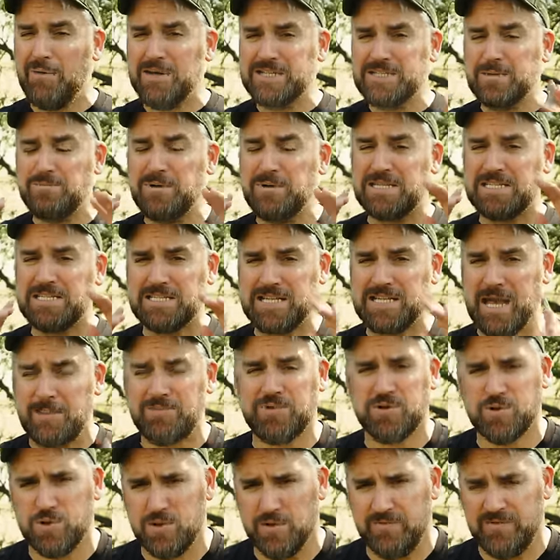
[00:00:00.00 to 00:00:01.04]
I was a bit
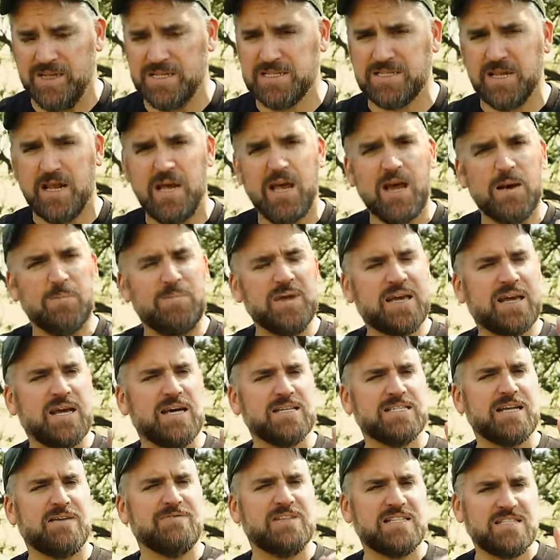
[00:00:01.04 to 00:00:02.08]
skeptical of this
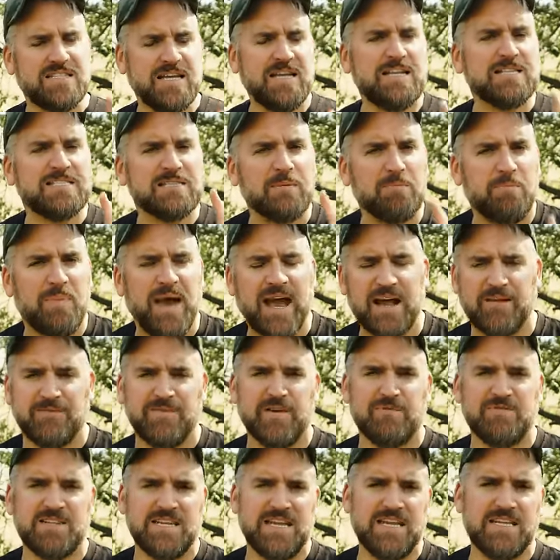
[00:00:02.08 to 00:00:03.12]
because I've seen some PEQ
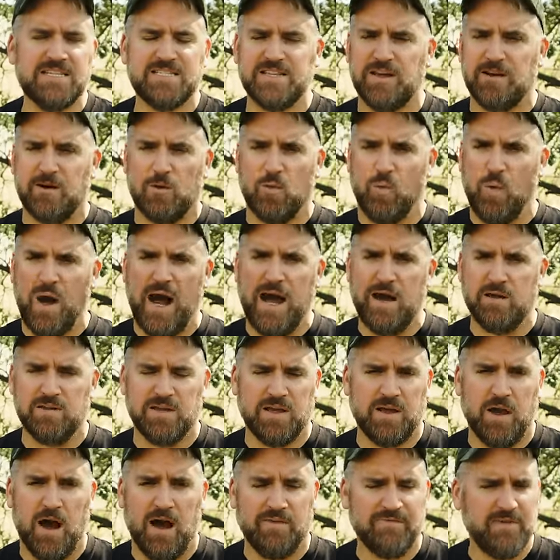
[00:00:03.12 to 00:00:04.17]
15s that are
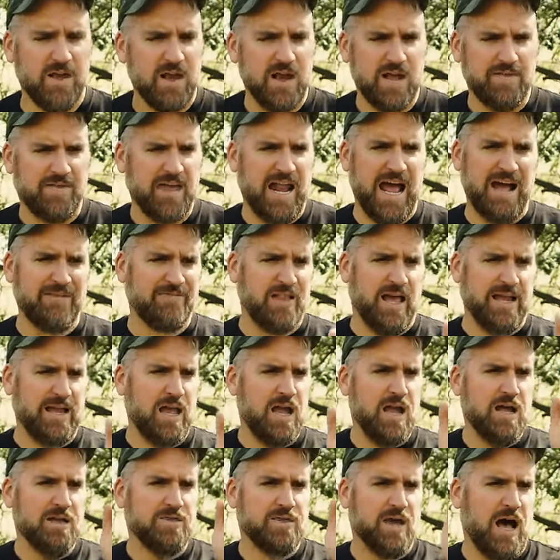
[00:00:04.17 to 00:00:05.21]
wildly off, that have like
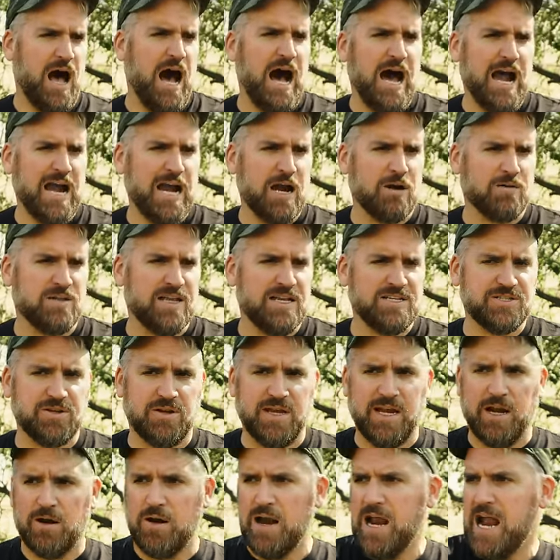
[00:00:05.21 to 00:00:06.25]
the IR laser
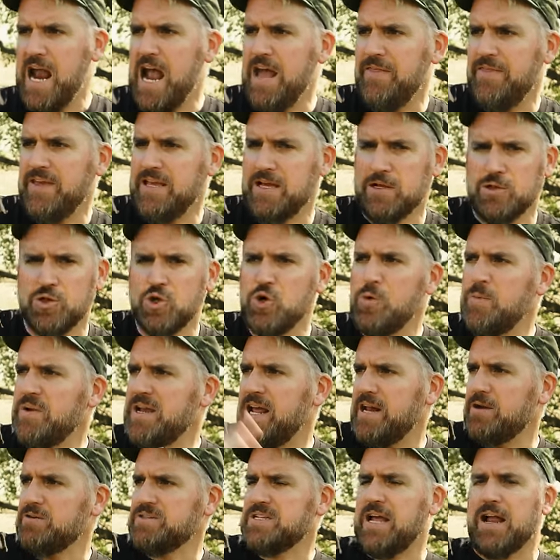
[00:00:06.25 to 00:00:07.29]
here and the
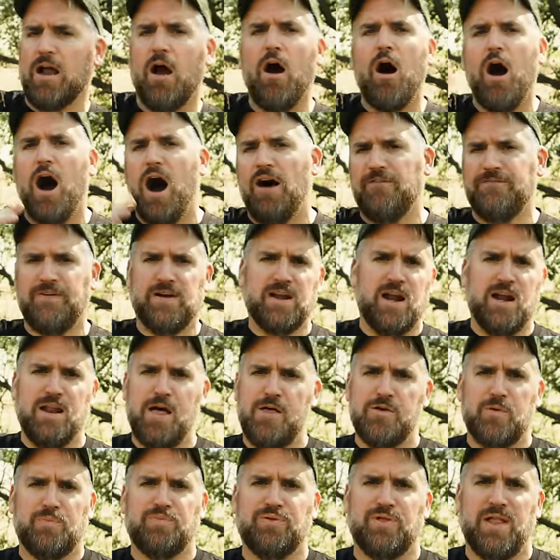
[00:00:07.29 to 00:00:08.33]
illuminator's like off on another